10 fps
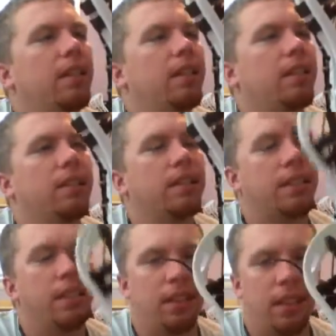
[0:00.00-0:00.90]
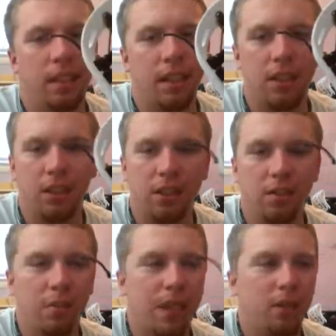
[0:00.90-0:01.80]
This is the colors
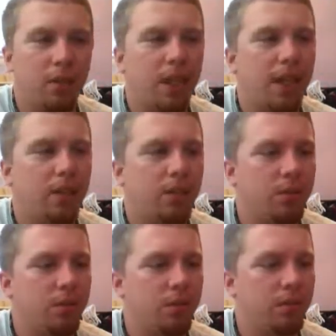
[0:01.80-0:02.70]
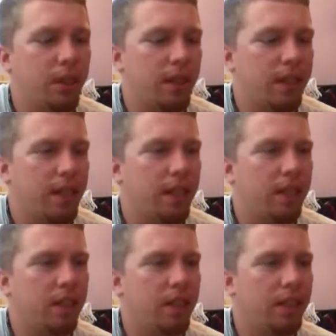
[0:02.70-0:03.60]
of my old high school, and I kind
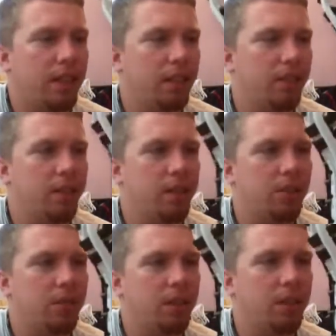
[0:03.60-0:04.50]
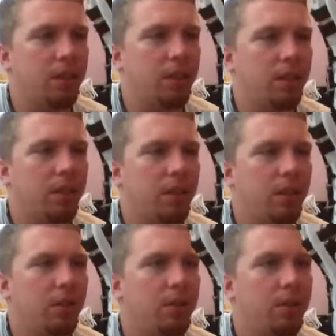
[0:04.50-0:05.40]
of like to use this one to
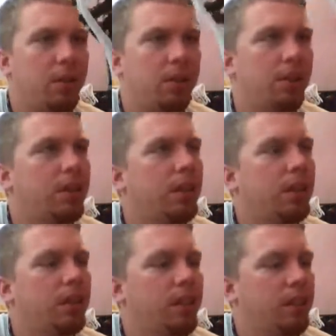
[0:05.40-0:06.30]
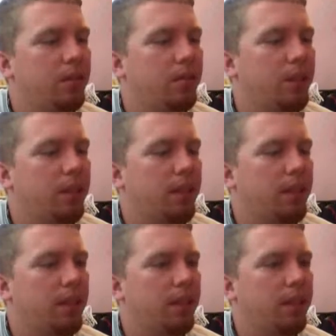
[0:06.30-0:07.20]
coach and
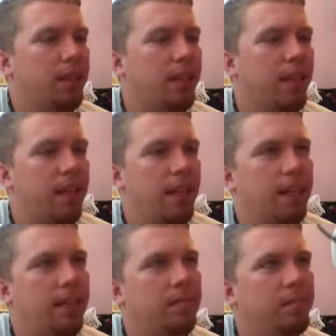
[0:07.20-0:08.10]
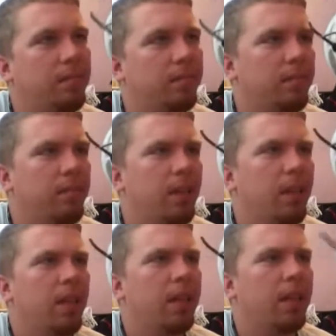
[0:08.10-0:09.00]
whatnot. This head
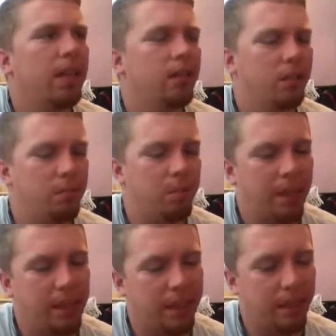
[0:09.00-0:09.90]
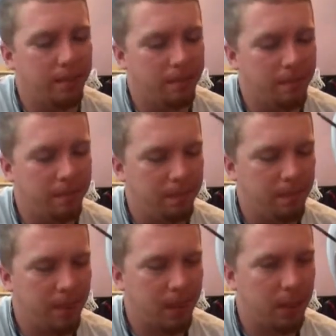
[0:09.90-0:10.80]
is a little beaten up.
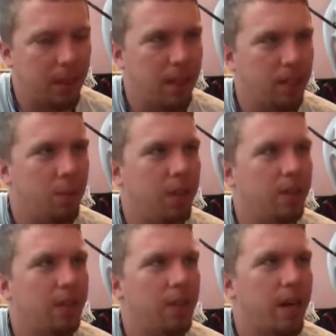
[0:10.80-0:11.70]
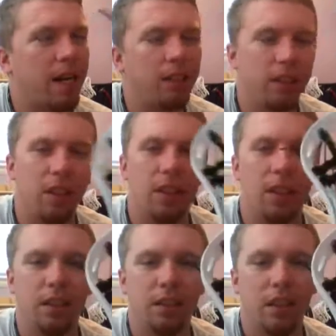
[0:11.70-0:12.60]
There's a lot of weird scratches on
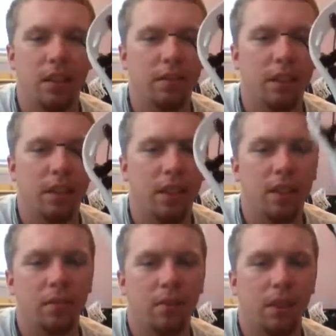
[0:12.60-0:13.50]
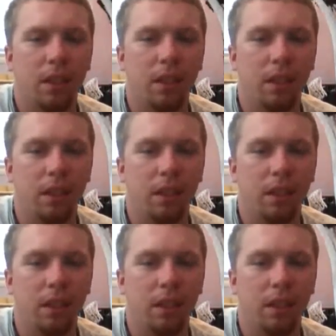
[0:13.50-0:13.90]
it and stuff, but